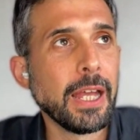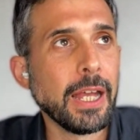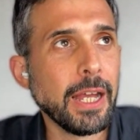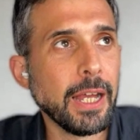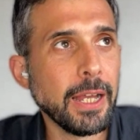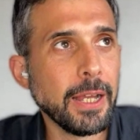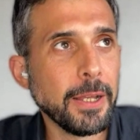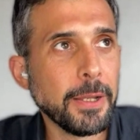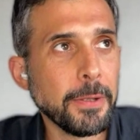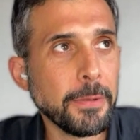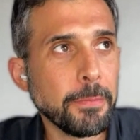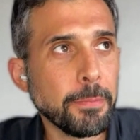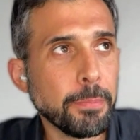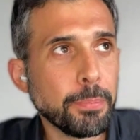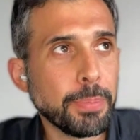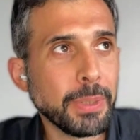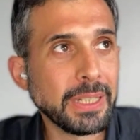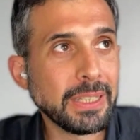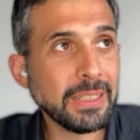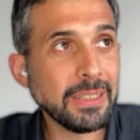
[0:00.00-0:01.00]

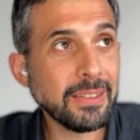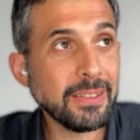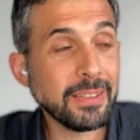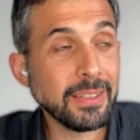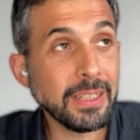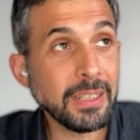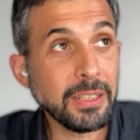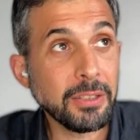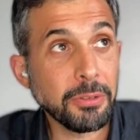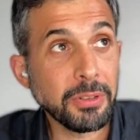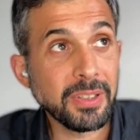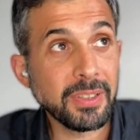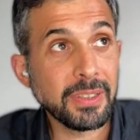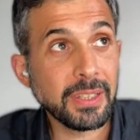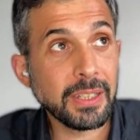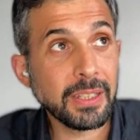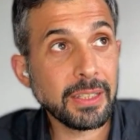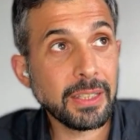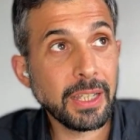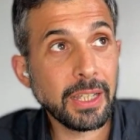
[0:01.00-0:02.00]
But it's
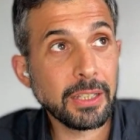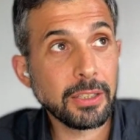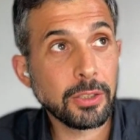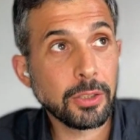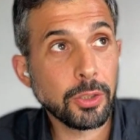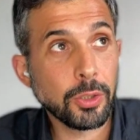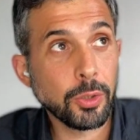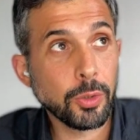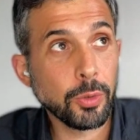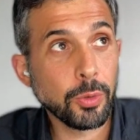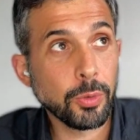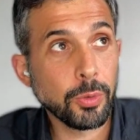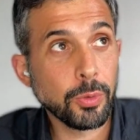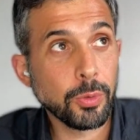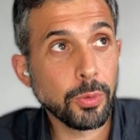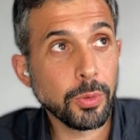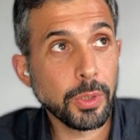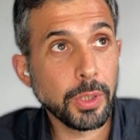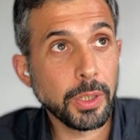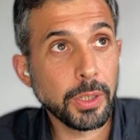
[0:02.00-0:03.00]
interesting that
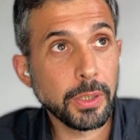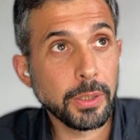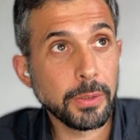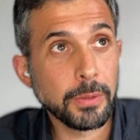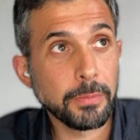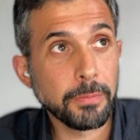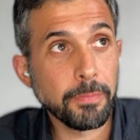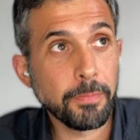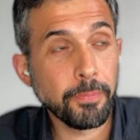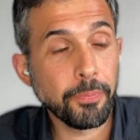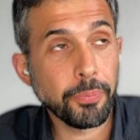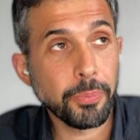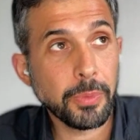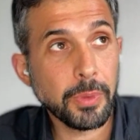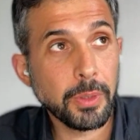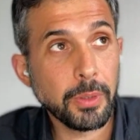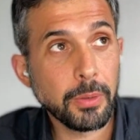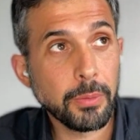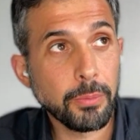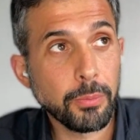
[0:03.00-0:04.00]
you
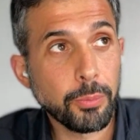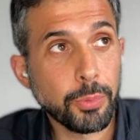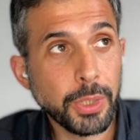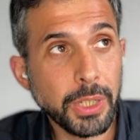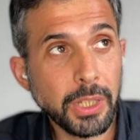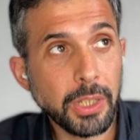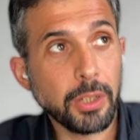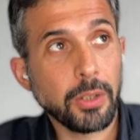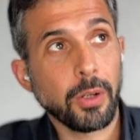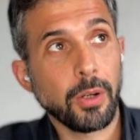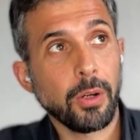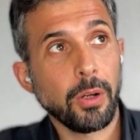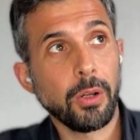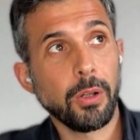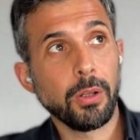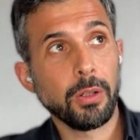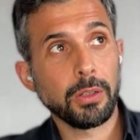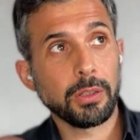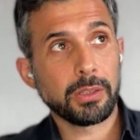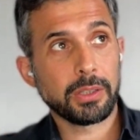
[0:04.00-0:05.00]
bring
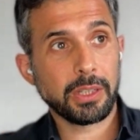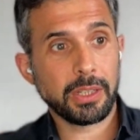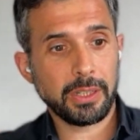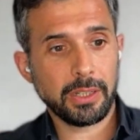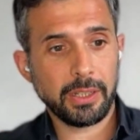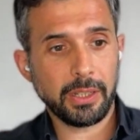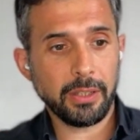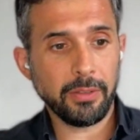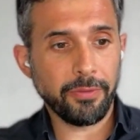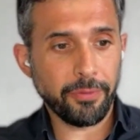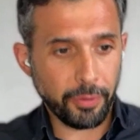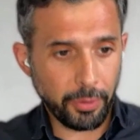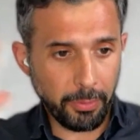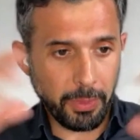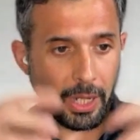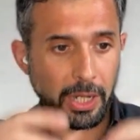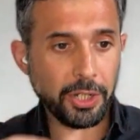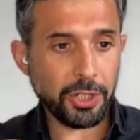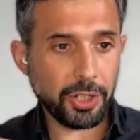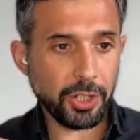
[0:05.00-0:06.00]
all the
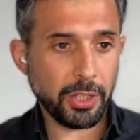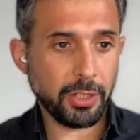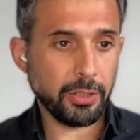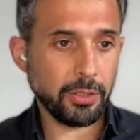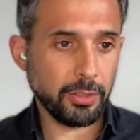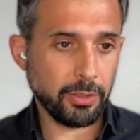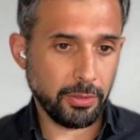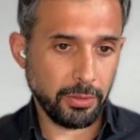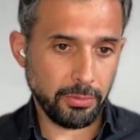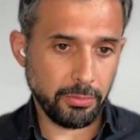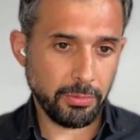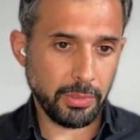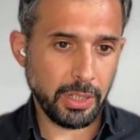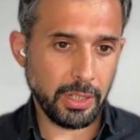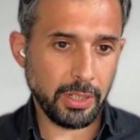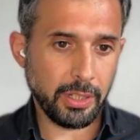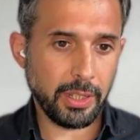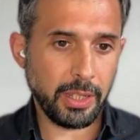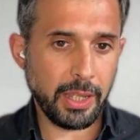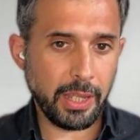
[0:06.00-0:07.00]
information
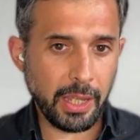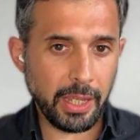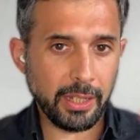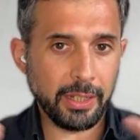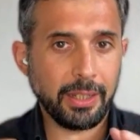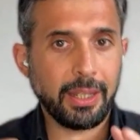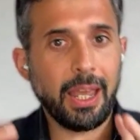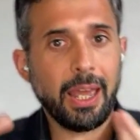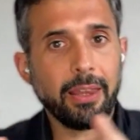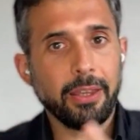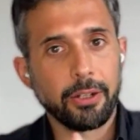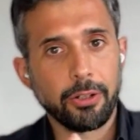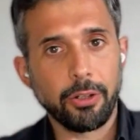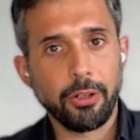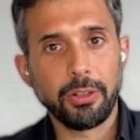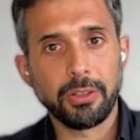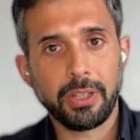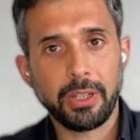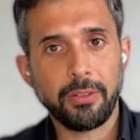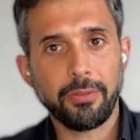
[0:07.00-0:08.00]
and gather
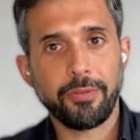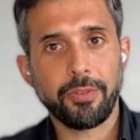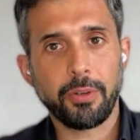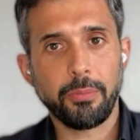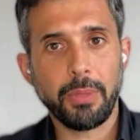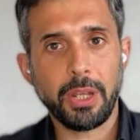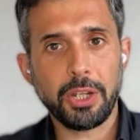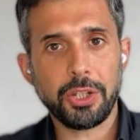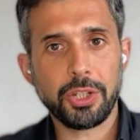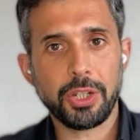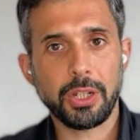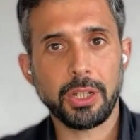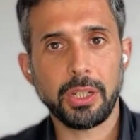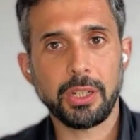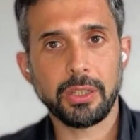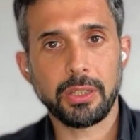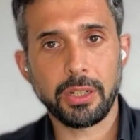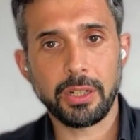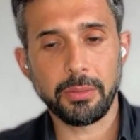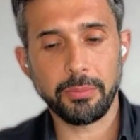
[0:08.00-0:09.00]
all the information
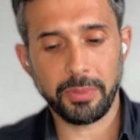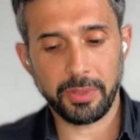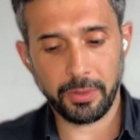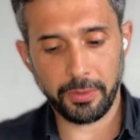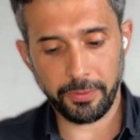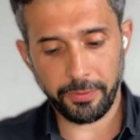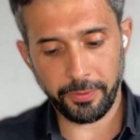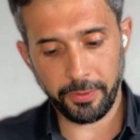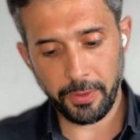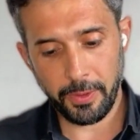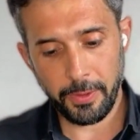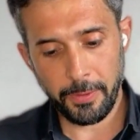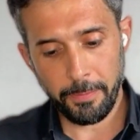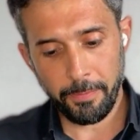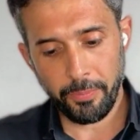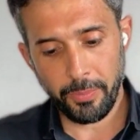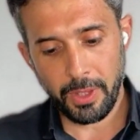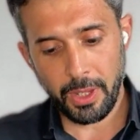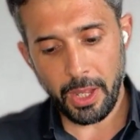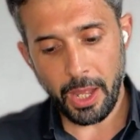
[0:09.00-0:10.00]
in terms of
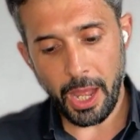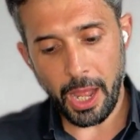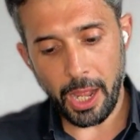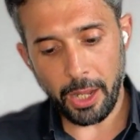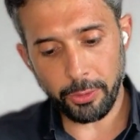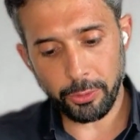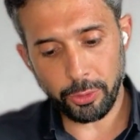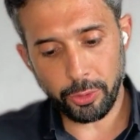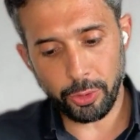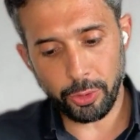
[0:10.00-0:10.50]
how